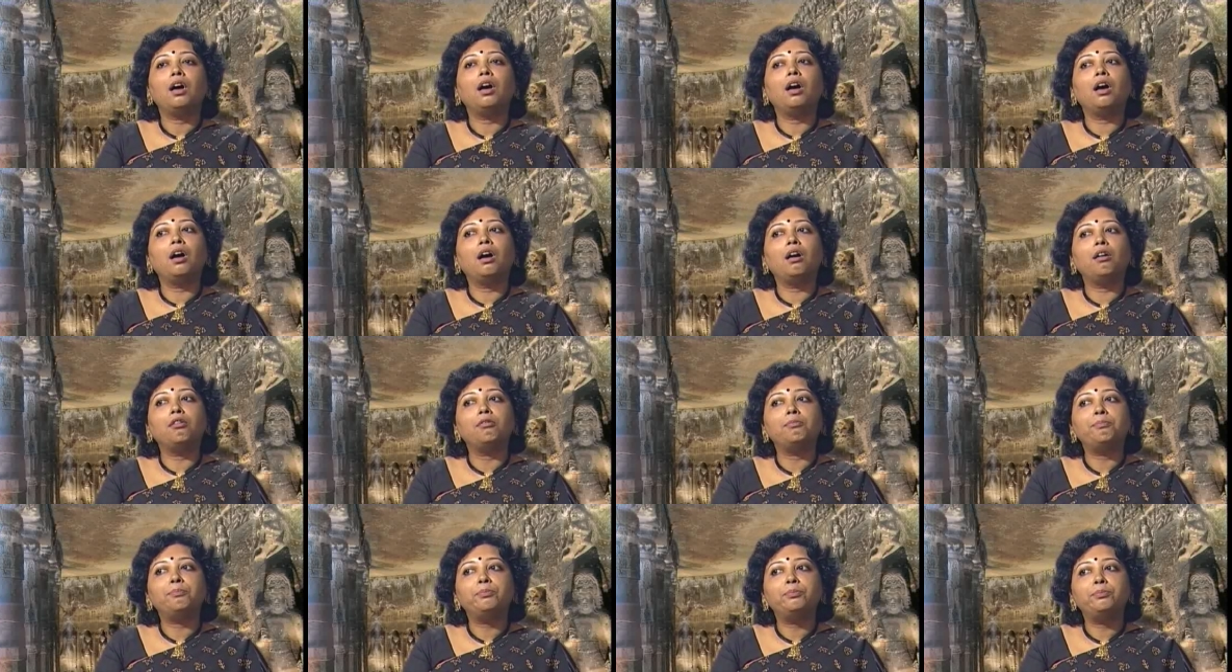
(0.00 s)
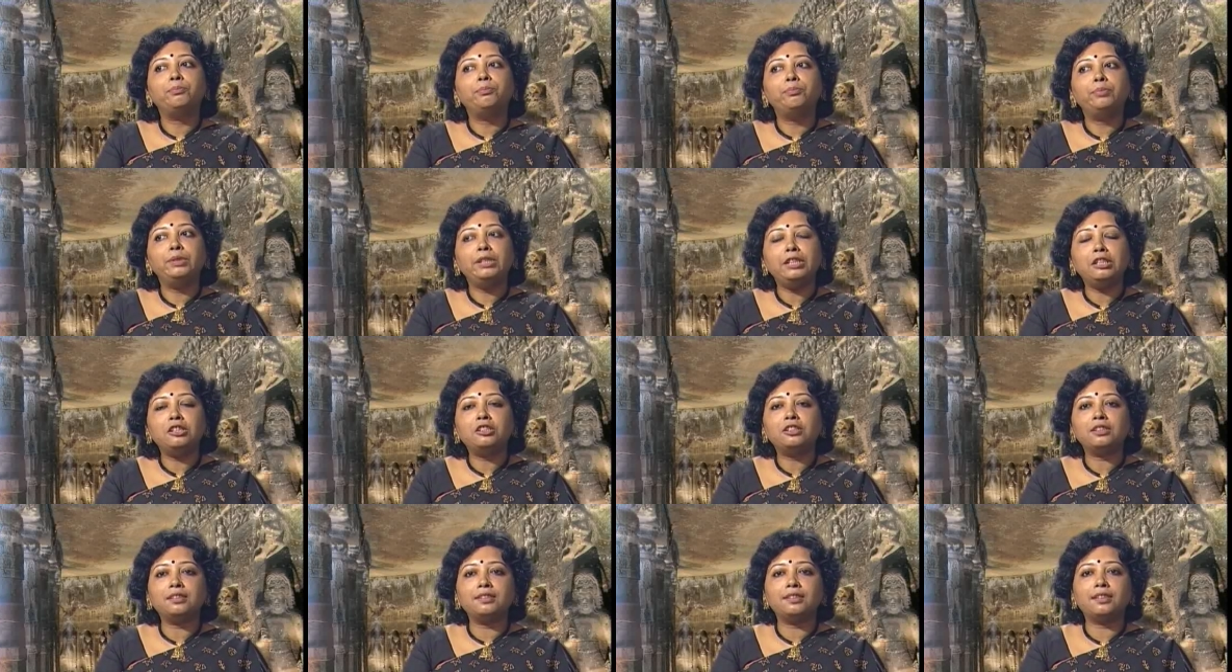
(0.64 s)
Uh,
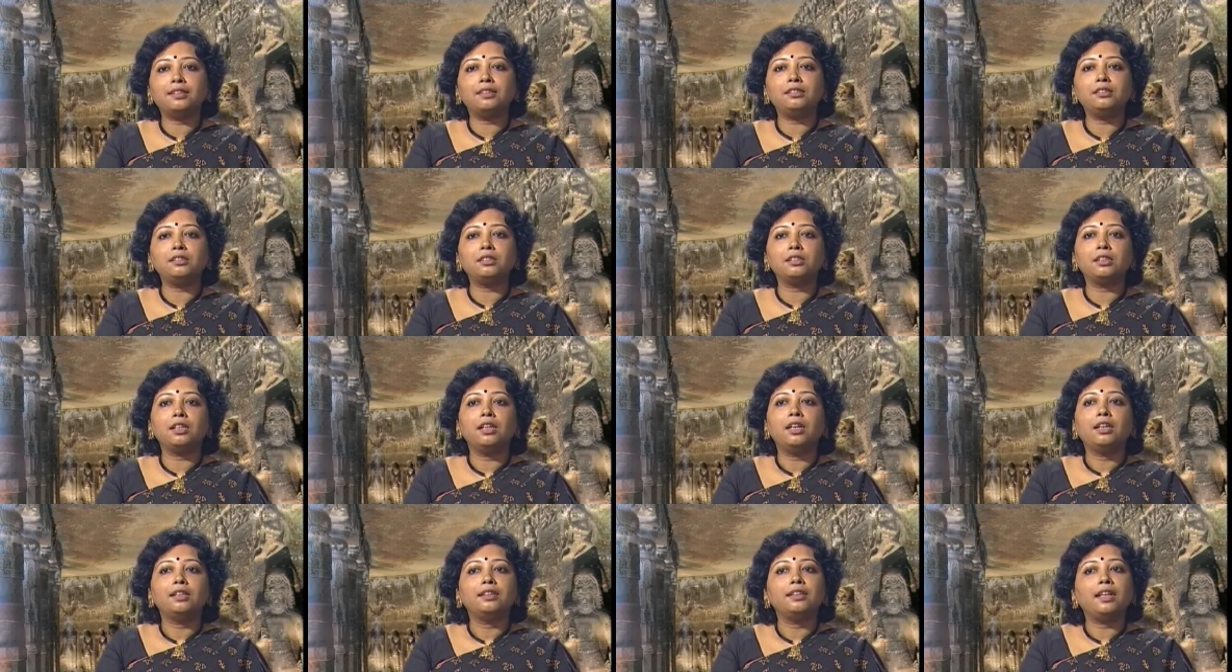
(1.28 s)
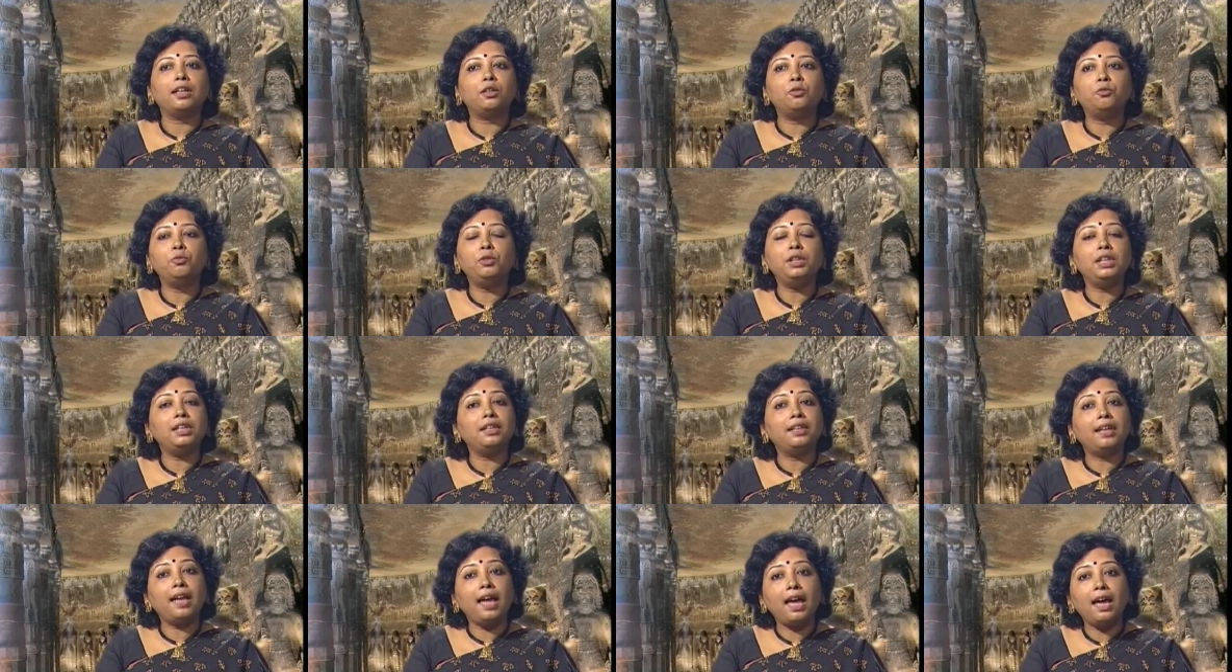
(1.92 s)
preaches us that
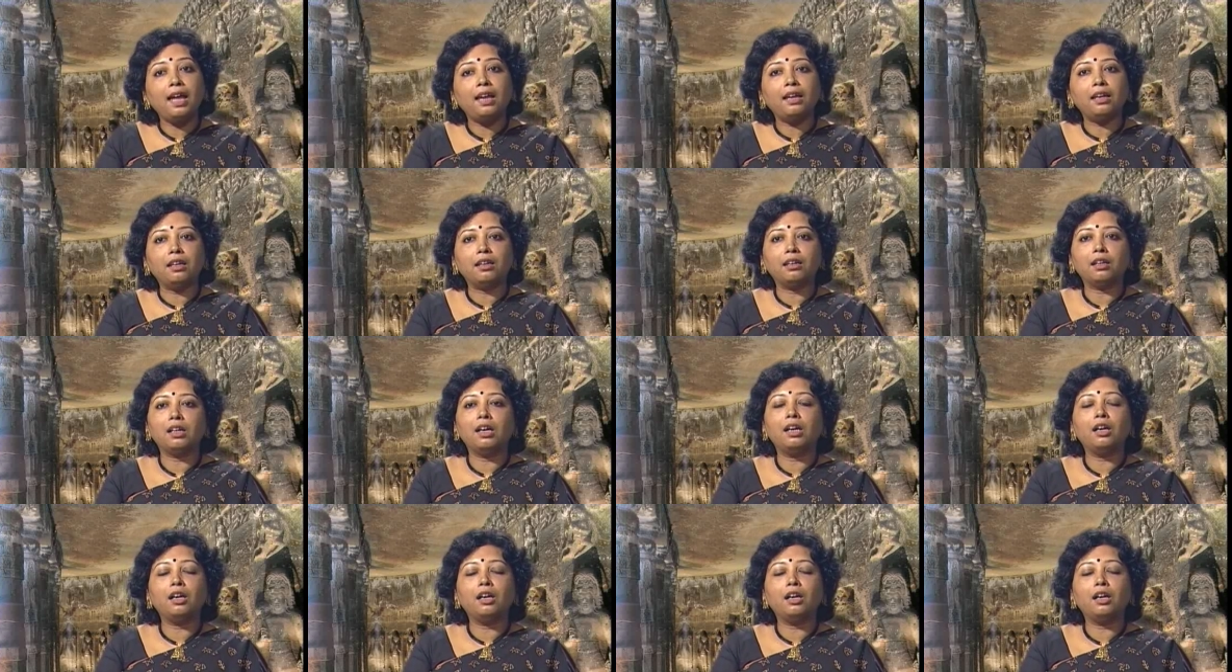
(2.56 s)
we can,